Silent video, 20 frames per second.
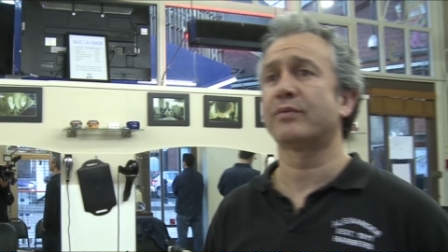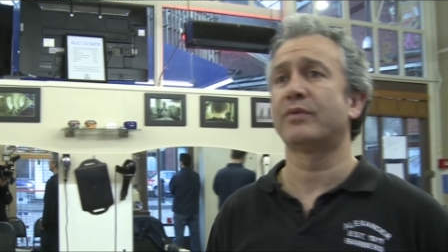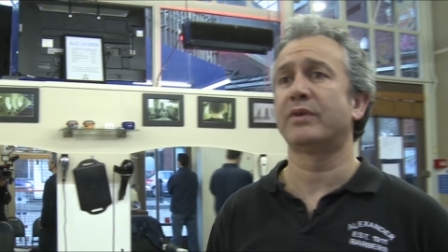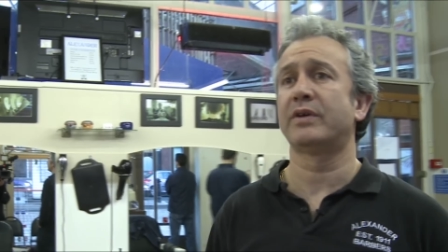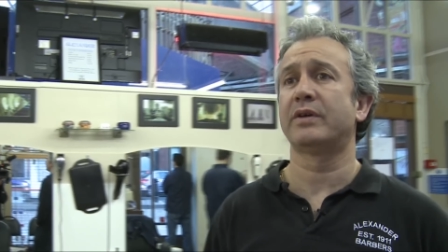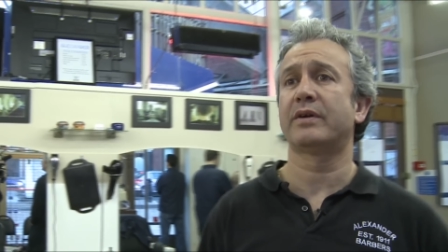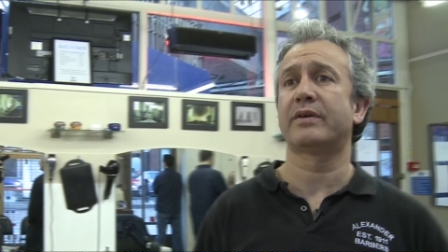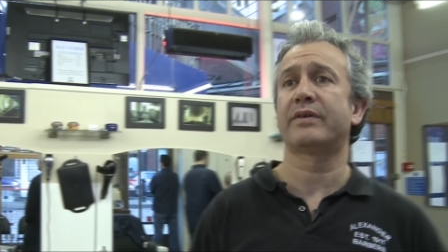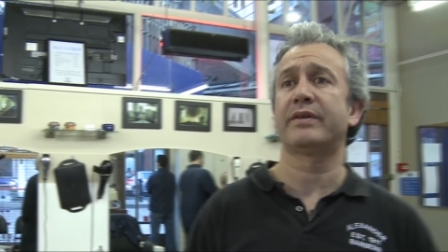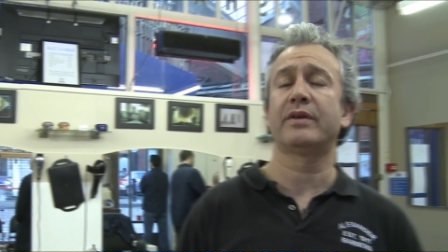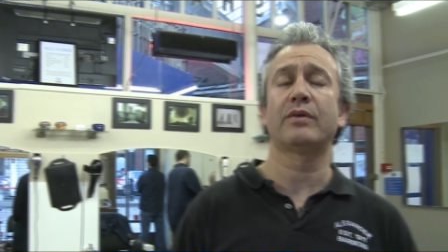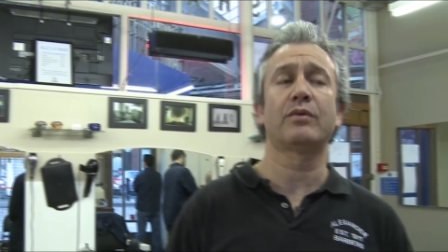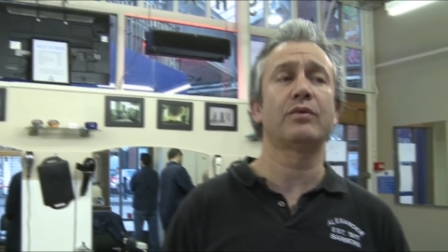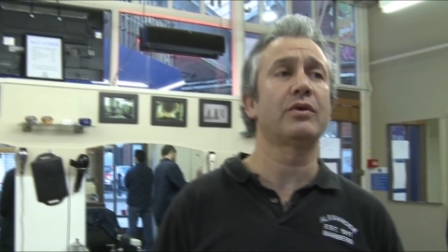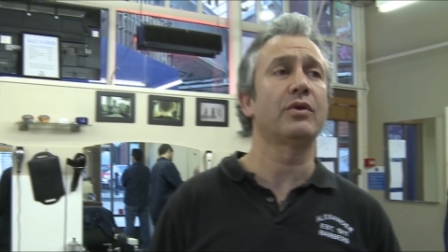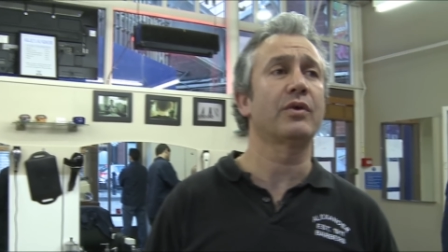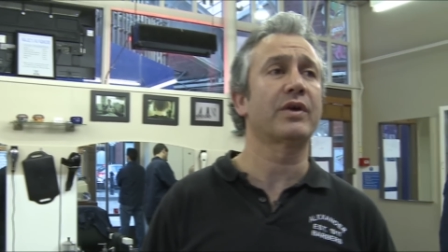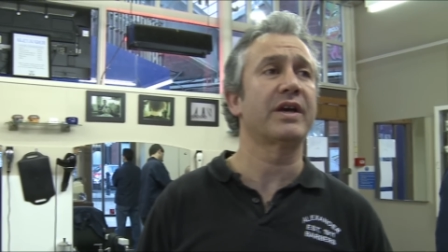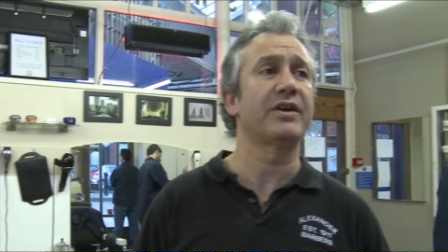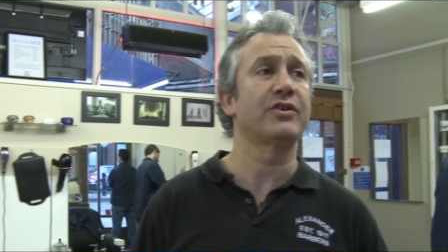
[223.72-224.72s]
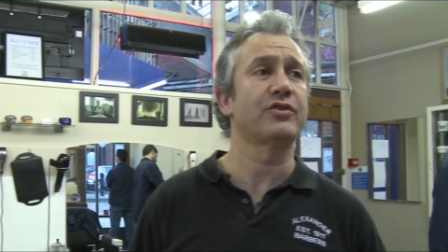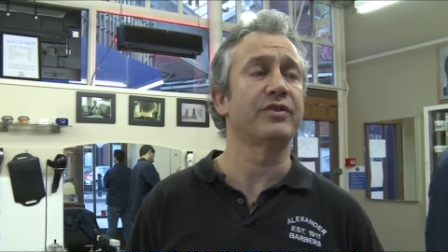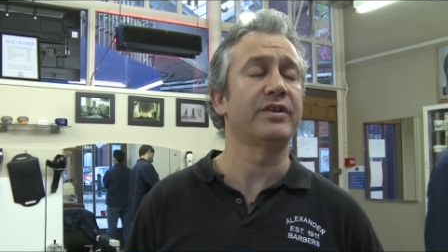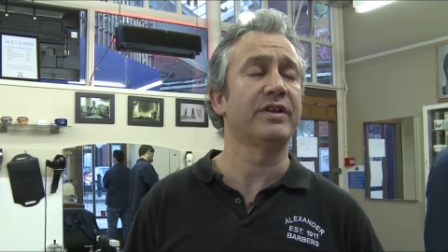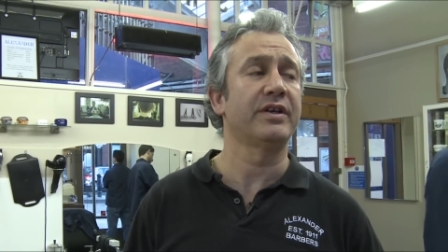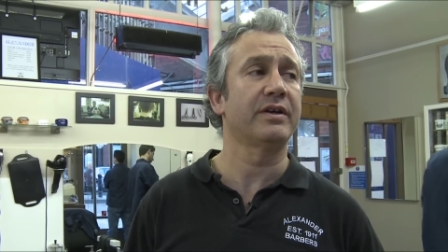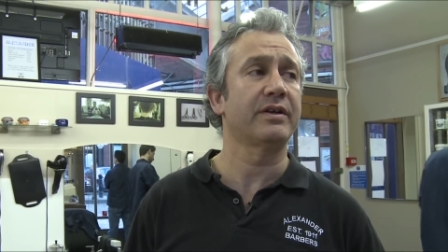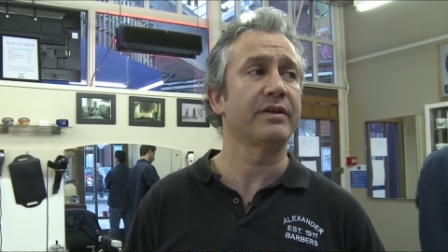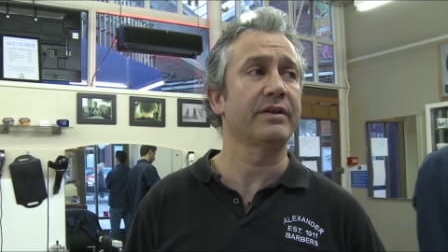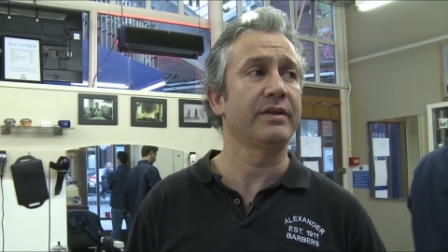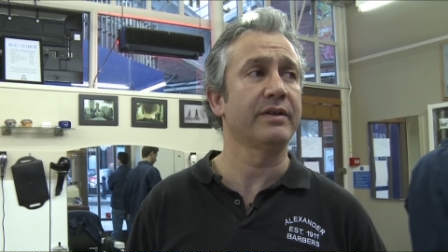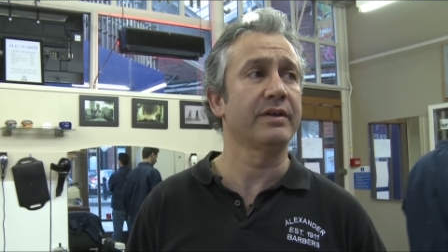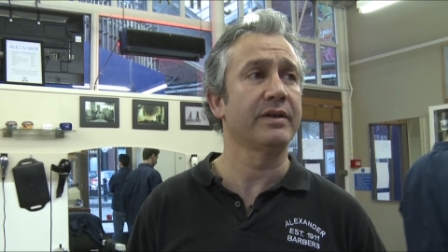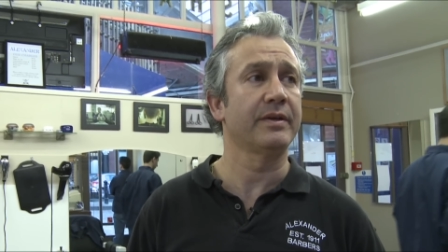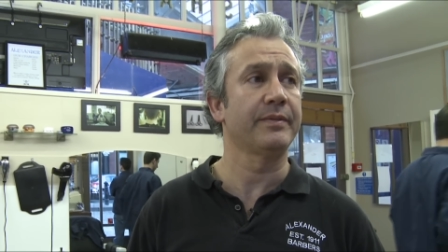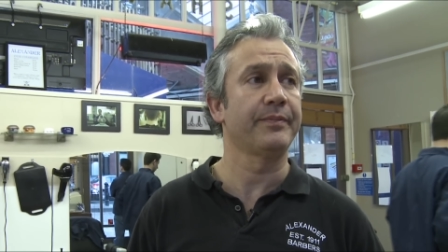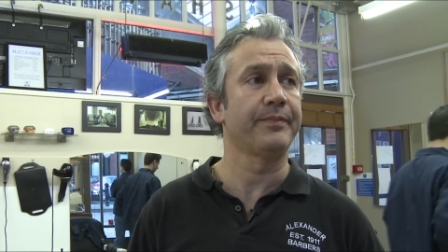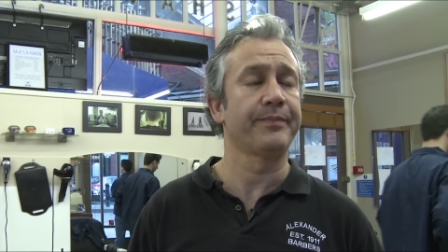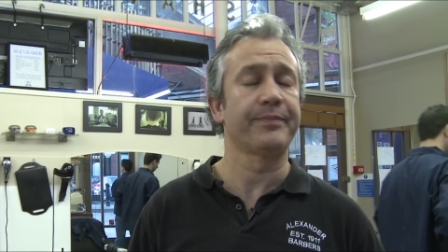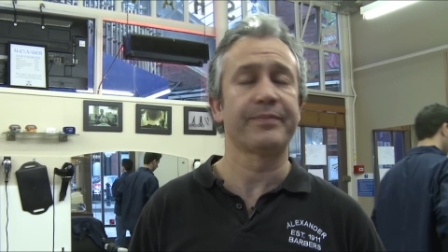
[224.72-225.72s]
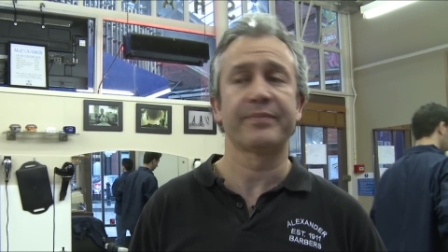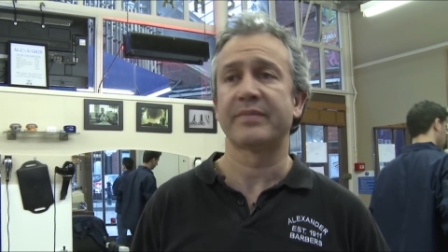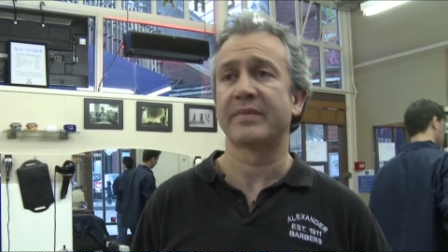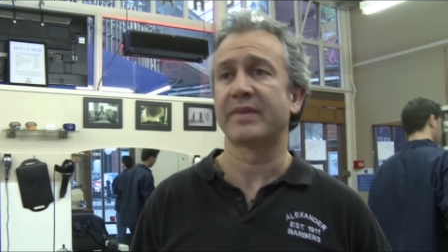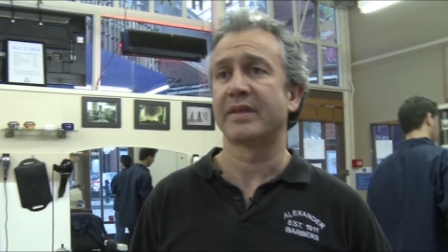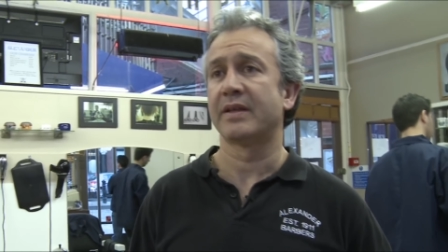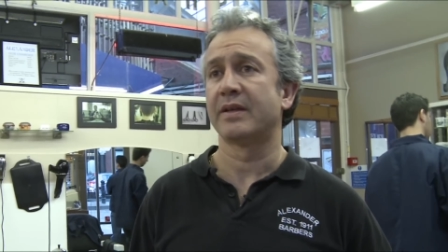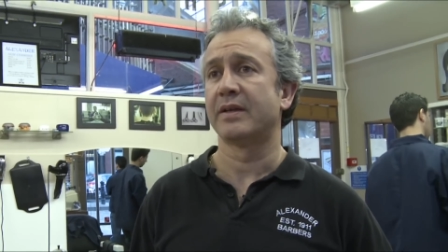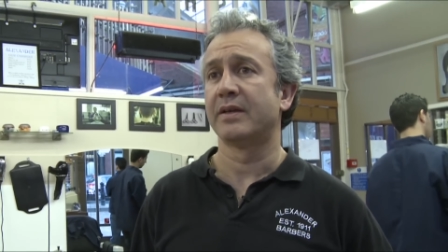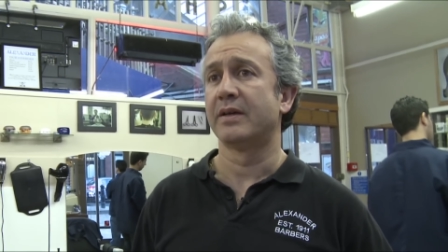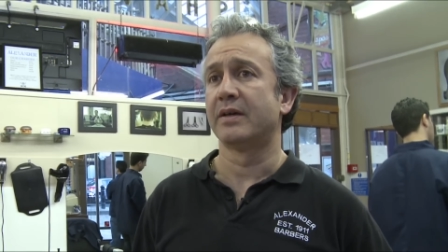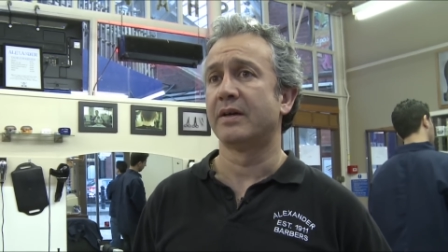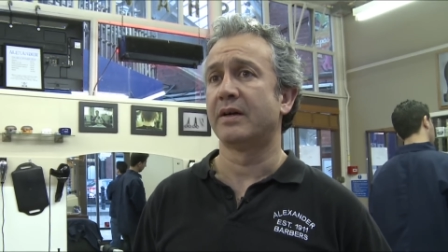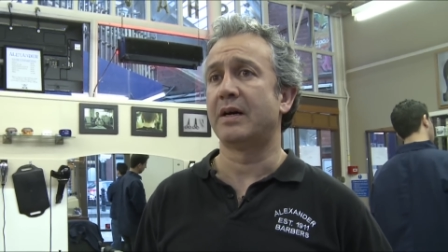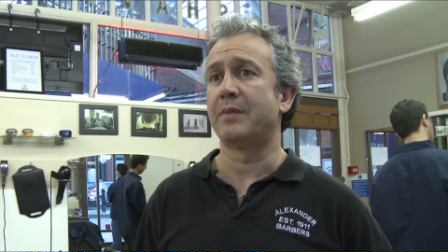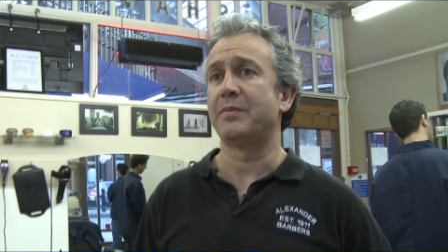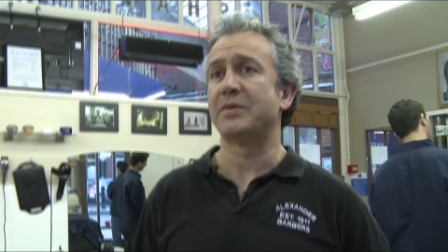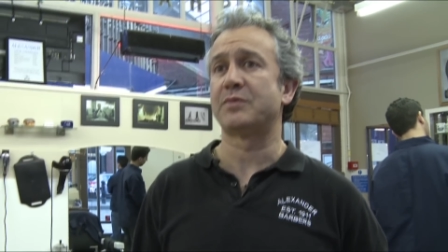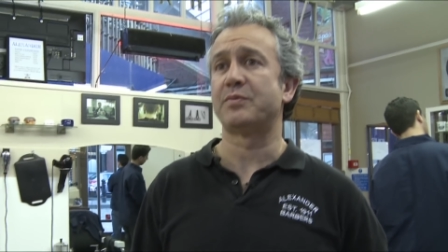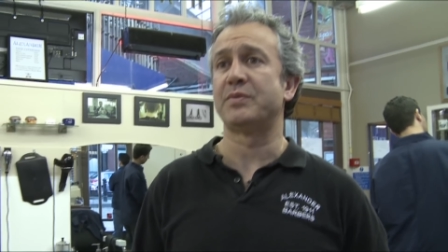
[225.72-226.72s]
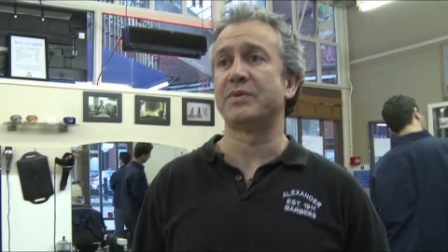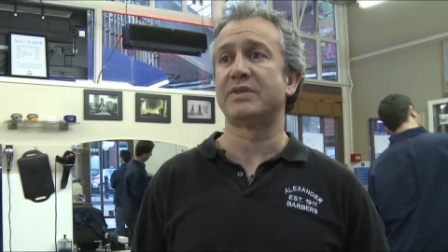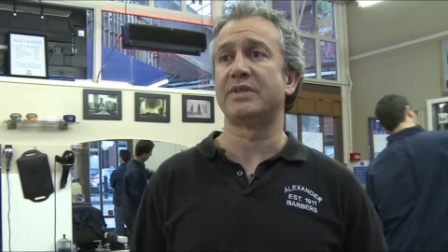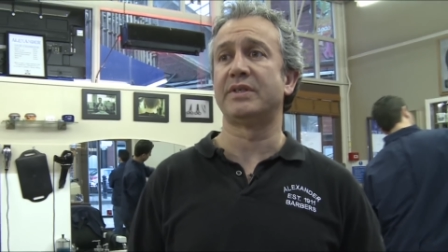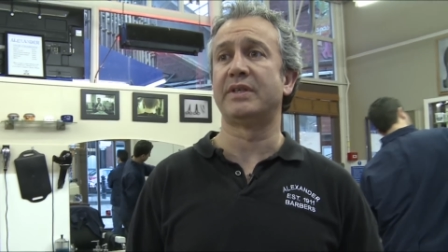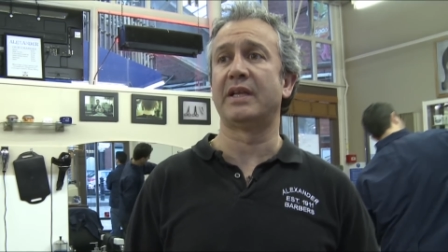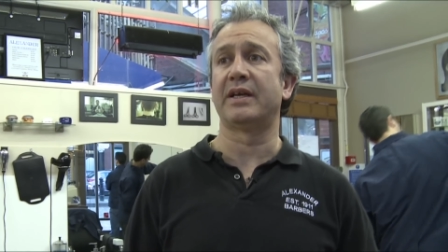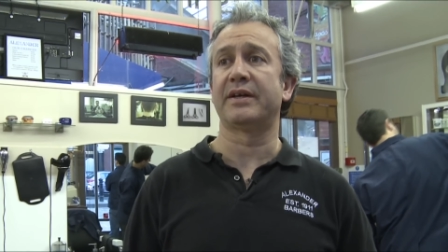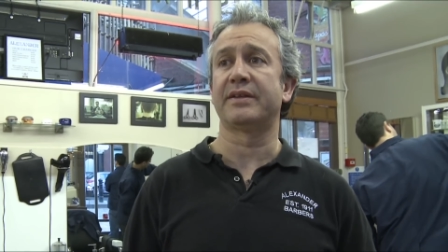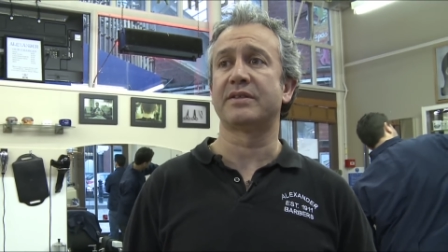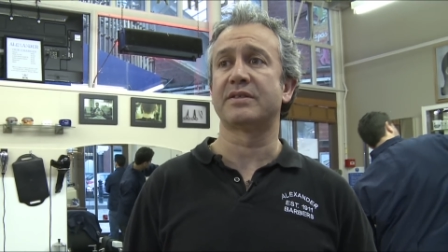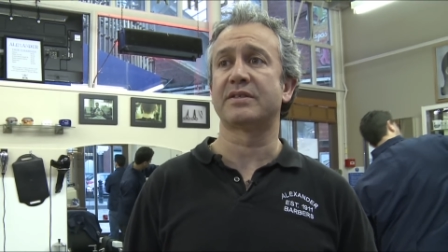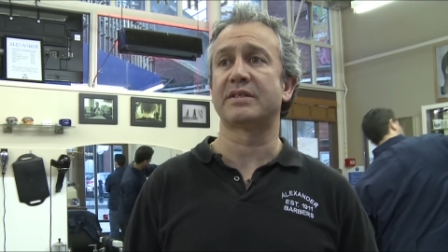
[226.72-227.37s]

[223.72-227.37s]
We are in a good location here in um, Hammersmith City Line